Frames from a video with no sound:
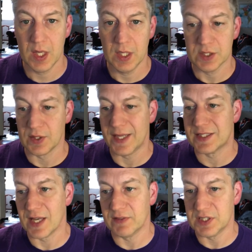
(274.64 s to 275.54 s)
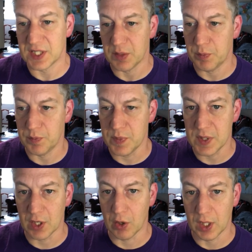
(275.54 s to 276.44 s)
So that's obviously
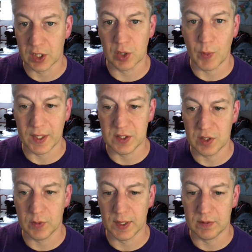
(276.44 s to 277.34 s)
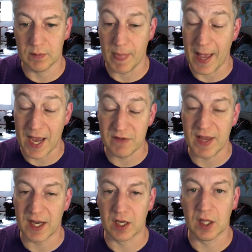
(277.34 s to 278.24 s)
a good way to do it. I've
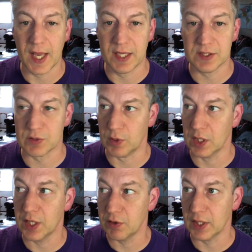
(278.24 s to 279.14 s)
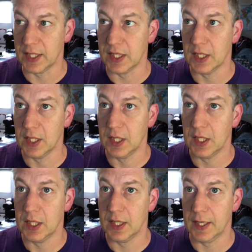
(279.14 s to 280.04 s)
had clients where literally
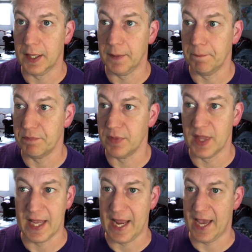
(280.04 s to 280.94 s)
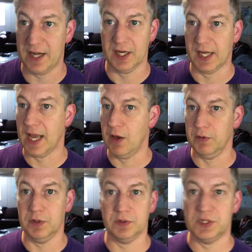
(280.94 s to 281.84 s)
they had an
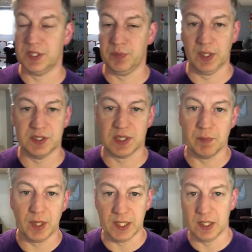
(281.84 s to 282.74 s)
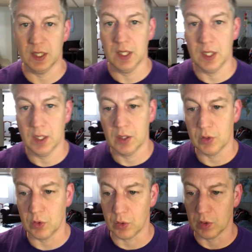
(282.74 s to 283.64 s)
accountant or CPA, somebody
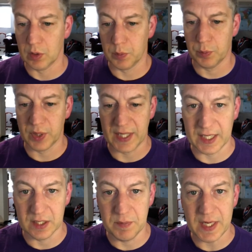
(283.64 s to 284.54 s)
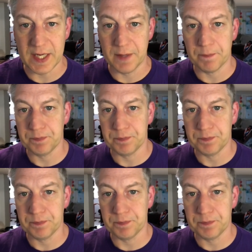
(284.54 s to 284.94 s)
who predated me,